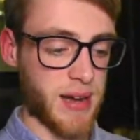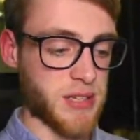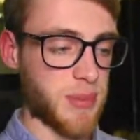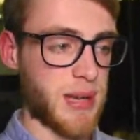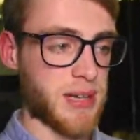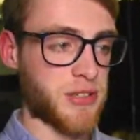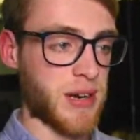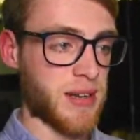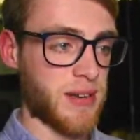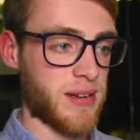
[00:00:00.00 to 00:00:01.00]
Black
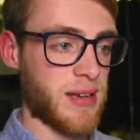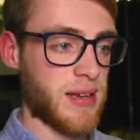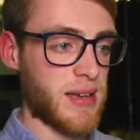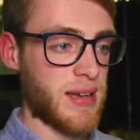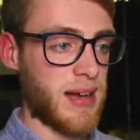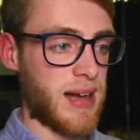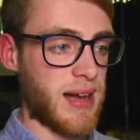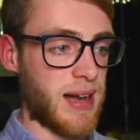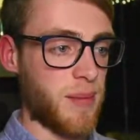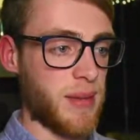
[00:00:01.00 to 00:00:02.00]
Dragon
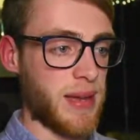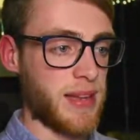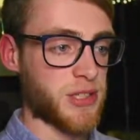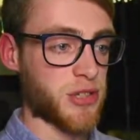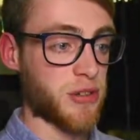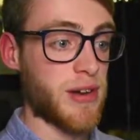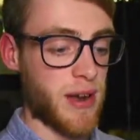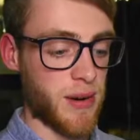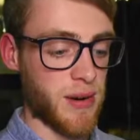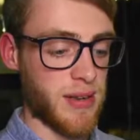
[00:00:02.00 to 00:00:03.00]
um, it,
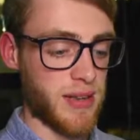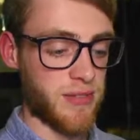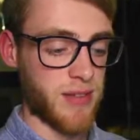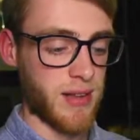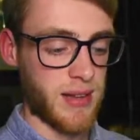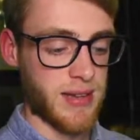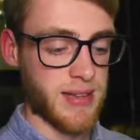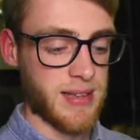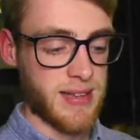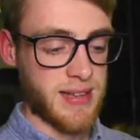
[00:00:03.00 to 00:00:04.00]
trio if you like,
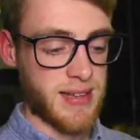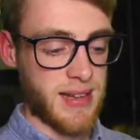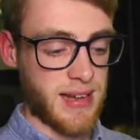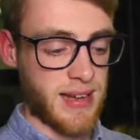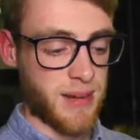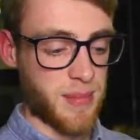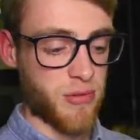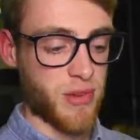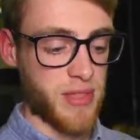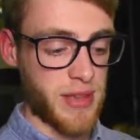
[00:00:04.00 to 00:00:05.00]

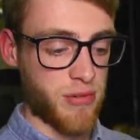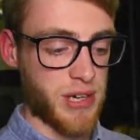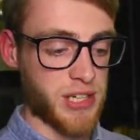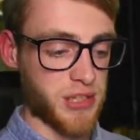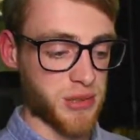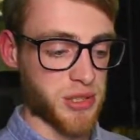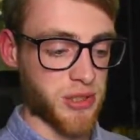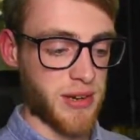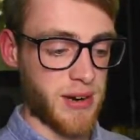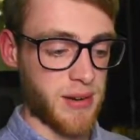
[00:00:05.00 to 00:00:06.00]
um, the original
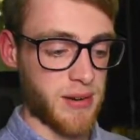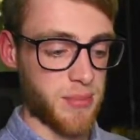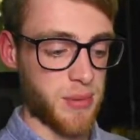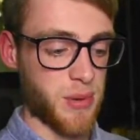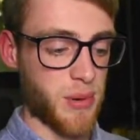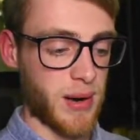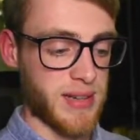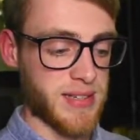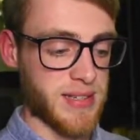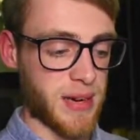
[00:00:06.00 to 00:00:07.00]
trio Blue
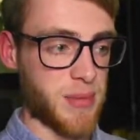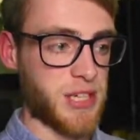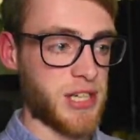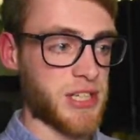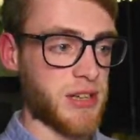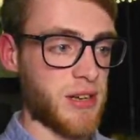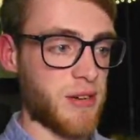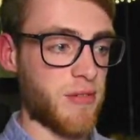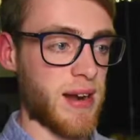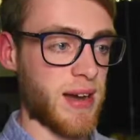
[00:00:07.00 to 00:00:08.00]
Eyes, Dark Magician and
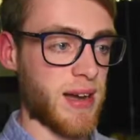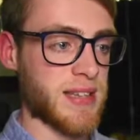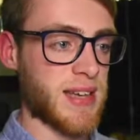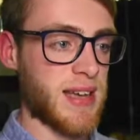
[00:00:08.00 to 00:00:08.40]
Red Eyes.